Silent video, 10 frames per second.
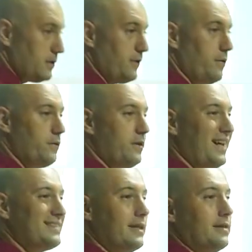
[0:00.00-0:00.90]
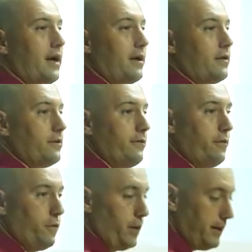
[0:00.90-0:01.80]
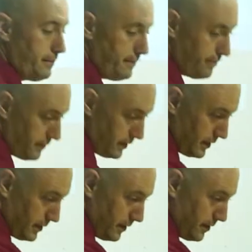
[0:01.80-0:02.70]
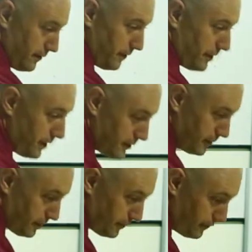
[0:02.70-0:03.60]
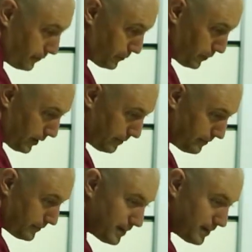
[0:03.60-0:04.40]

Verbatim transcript: So th that's the diurnal food web. But the nocturnal food web,